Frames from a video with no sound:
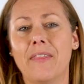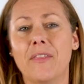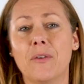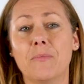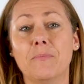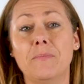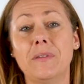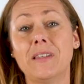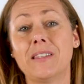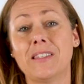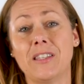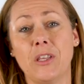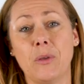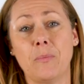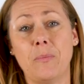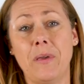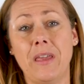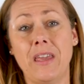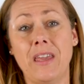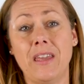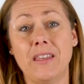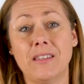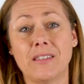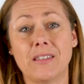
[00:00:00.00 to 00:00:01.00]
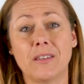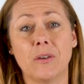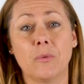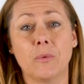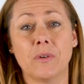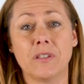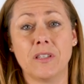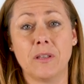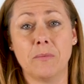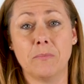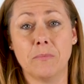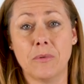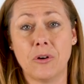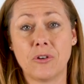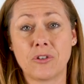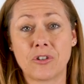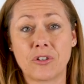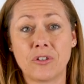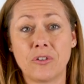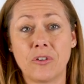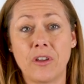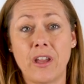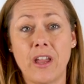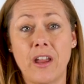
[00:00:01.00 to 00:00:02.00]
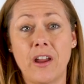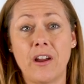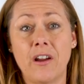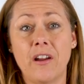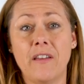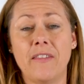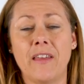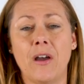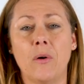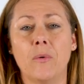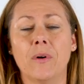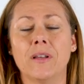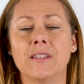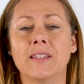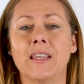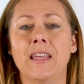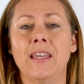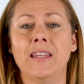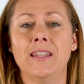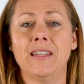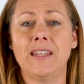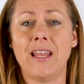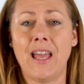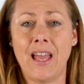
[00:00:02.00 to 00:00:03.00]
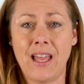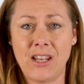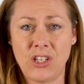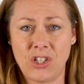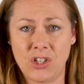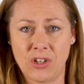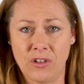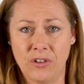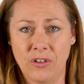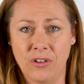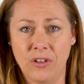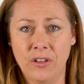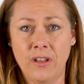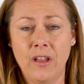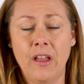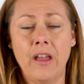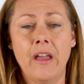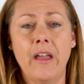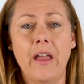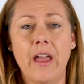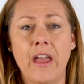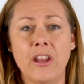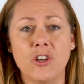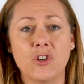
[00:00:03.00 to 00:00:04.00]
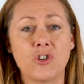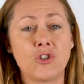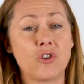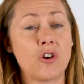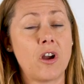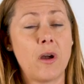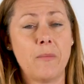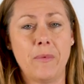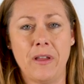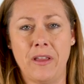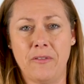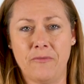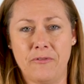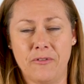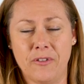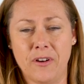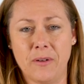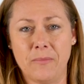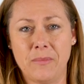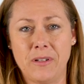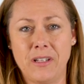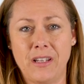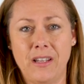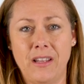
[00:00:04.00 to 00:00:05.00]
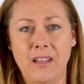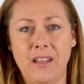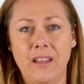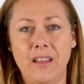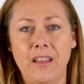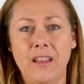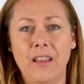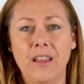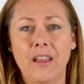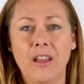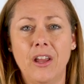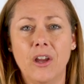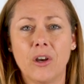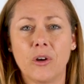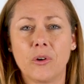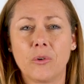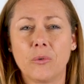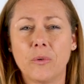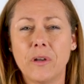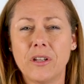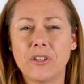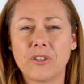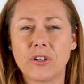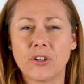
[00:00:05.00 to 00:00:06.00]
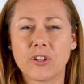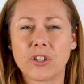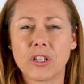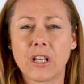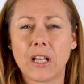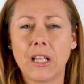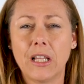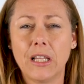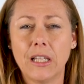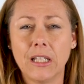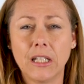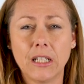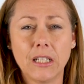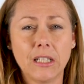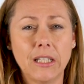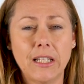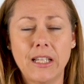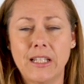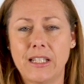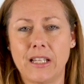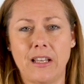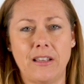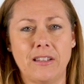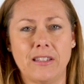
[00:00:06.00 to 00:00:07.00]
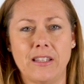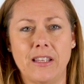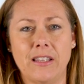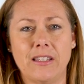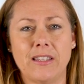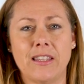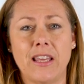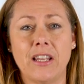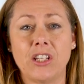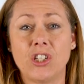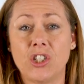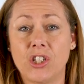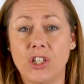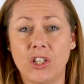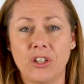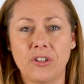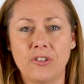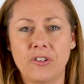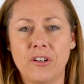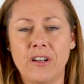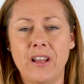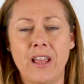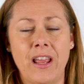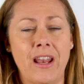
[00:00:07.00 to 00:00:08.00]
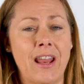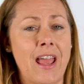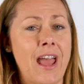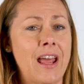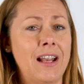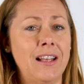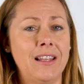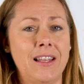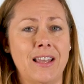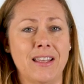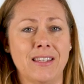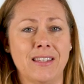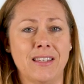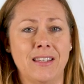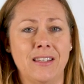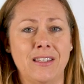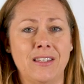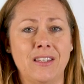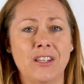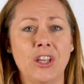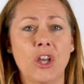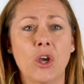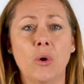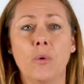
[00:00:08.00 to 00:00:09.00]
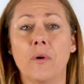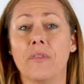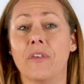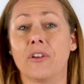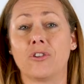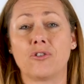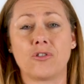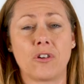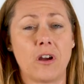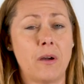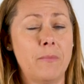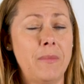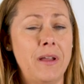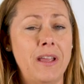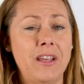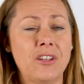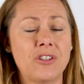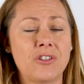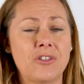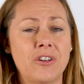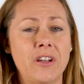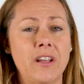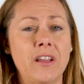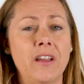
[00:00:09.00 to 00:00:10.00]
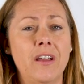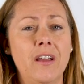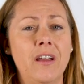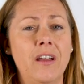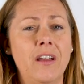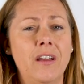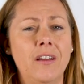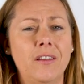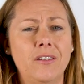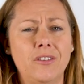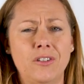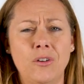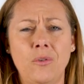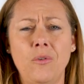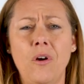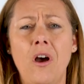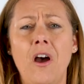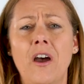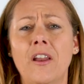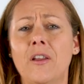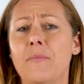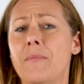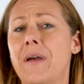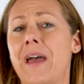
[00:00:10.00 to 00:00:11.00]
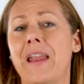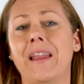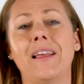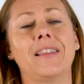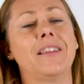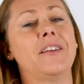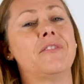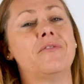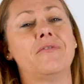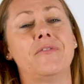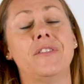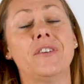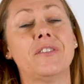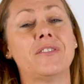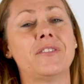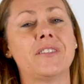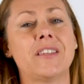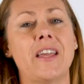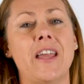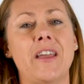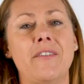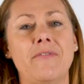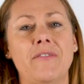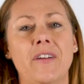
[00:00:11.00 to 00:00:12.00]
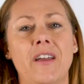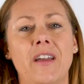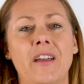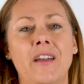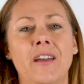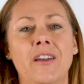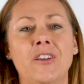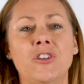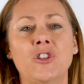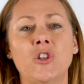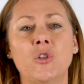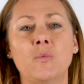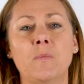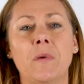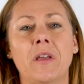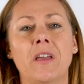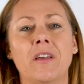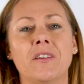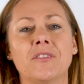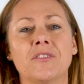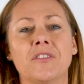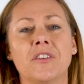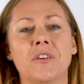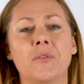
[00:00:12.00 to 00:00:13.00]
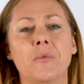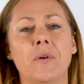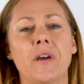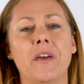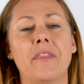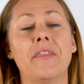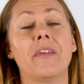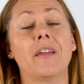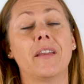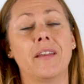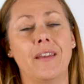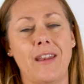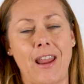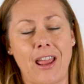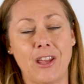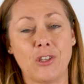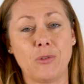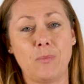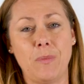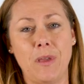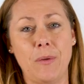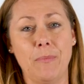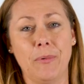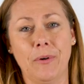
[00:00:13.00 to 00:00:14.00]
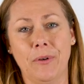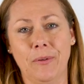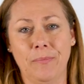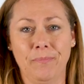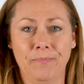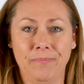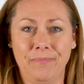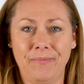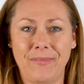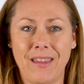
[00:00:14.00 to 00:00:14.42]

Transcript: The missing piece was emotional care that was intentional and trauma-informed. Research clearly tells us that children and adolescents with a trauma history don't automatically feel safe just because they're with nice people.